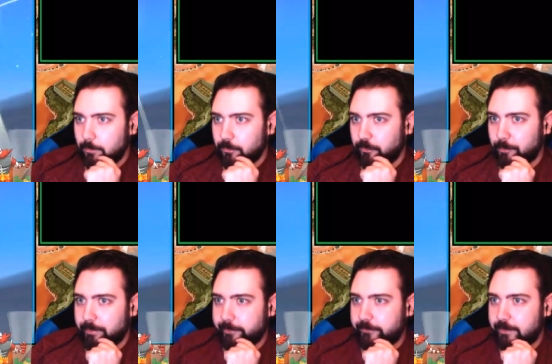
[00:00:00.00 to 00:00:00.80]
which is
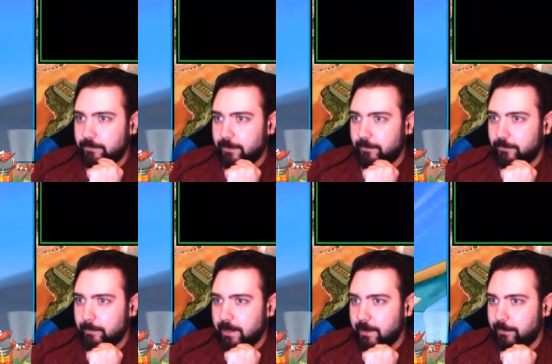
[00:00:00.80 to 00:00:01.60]
plus defense
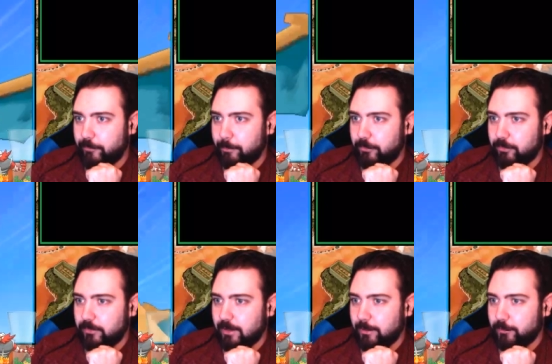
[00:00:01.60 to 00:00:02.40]
minus special
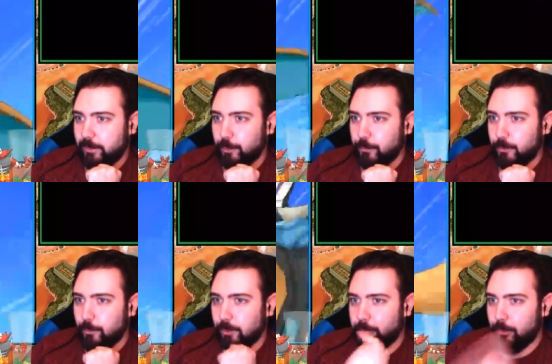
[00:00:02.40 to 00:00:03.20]
attack. I'm trying to go for a
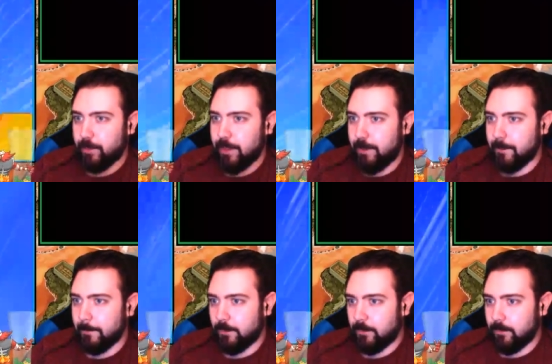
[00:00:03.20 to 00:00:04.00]
more bulky
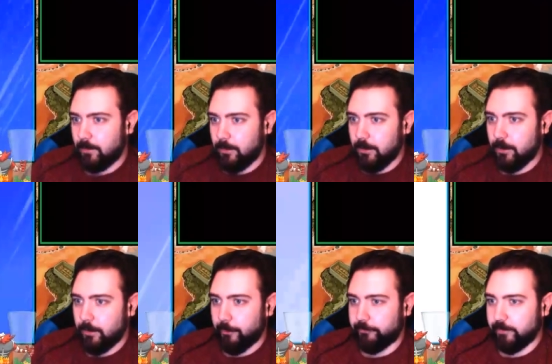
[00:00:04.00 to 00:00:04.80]

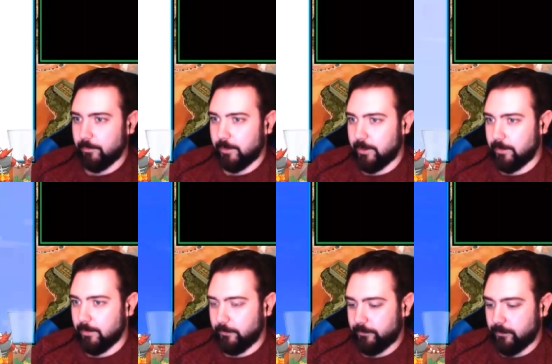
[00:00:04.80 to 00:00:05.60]
Ho-Oh set right
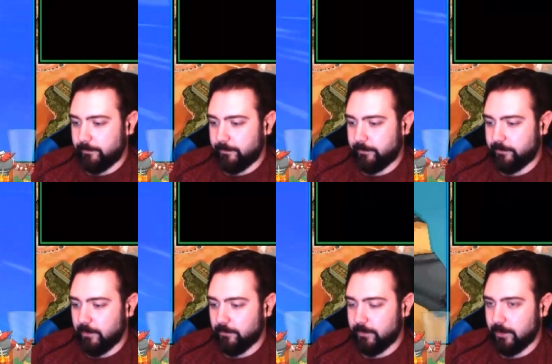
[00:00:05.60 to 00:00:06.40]
here, so let's
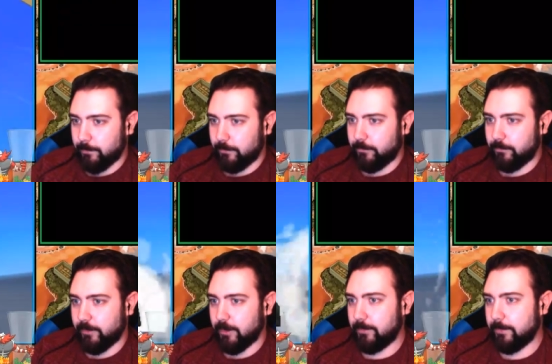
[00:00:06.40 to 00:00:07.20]
see if it happens,
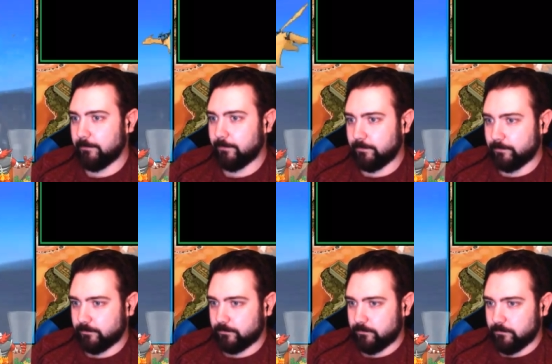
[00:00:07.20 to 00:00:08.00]
finally.
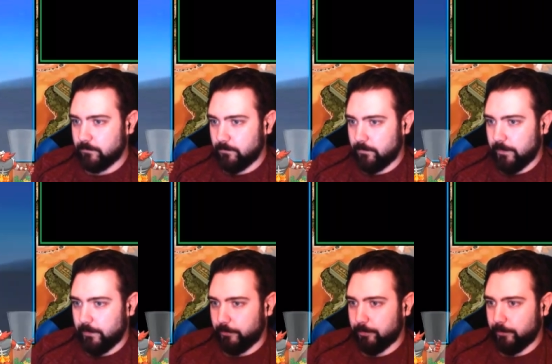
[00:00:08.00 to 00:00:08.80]
I
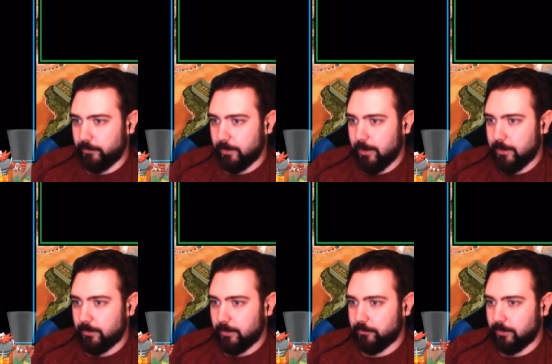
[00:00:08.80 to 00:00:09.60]
think this proves I'm a
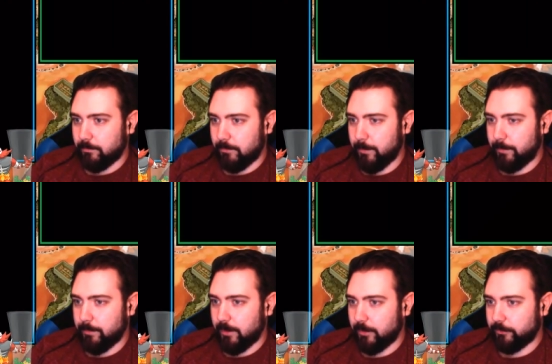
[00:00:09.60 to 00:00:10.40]
good luck charm. Maybe
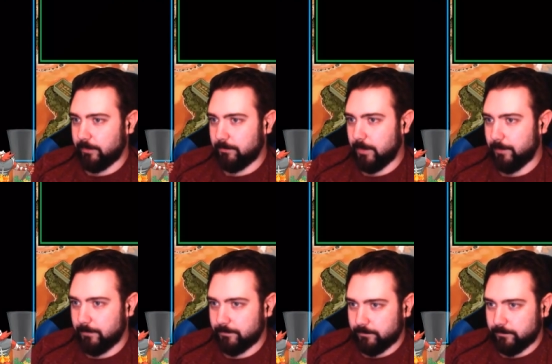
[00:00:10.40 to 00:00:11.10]
Piggy, actually, maybe.